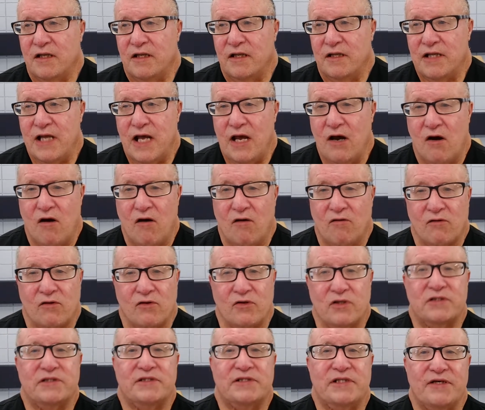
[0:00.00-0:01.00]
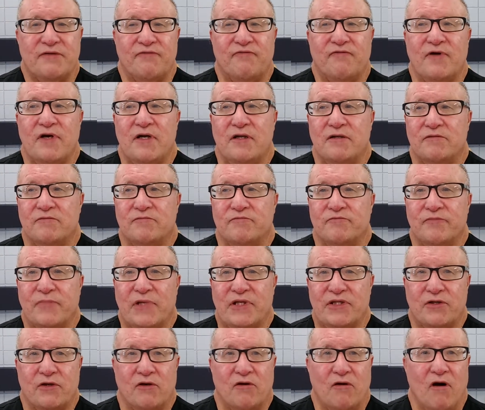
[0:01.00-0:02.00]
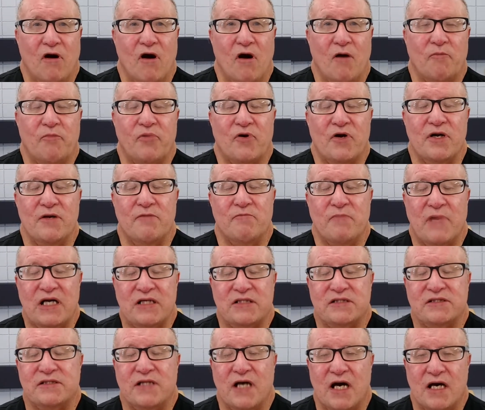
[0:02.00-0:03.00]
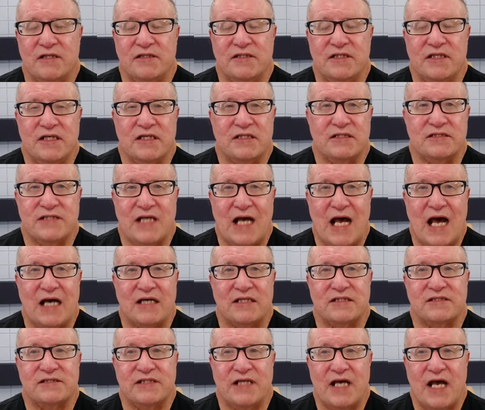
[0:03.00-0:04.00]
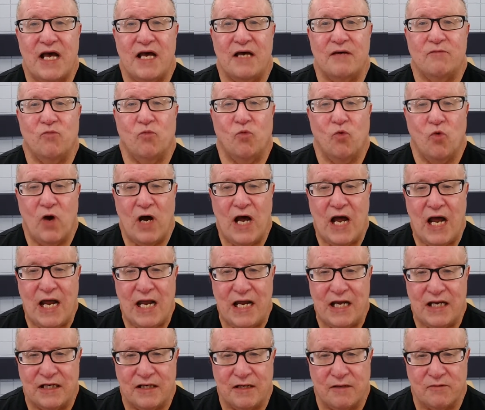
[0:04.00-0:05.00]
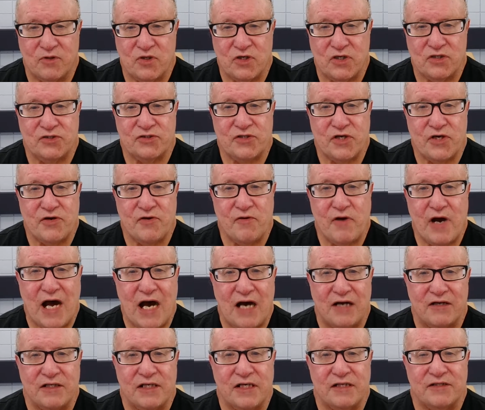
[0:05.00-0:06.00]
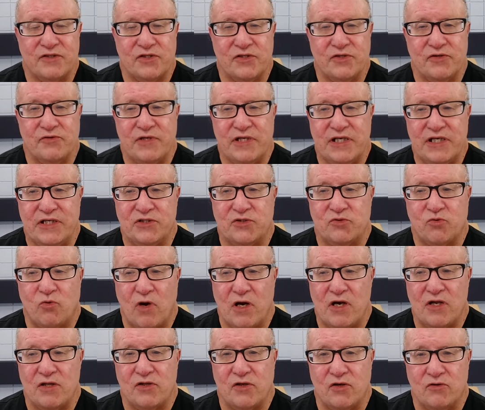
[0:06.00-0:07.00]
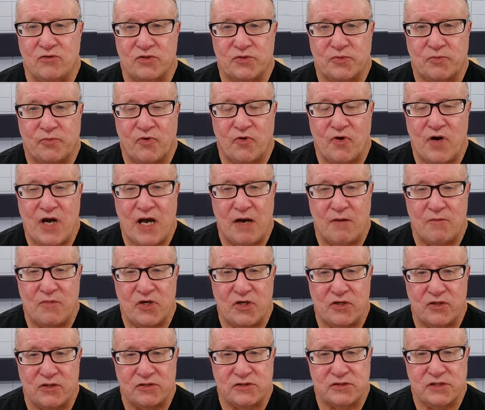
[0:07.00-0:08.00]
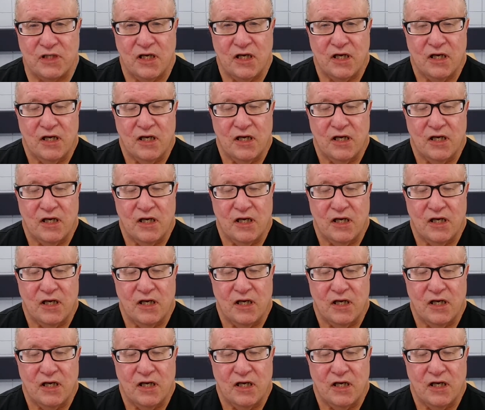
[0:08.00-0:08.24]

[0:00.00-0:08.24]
They all look different, but they're all pretty much done the exact same way. And I'm going to show you how to do each one of those parameters.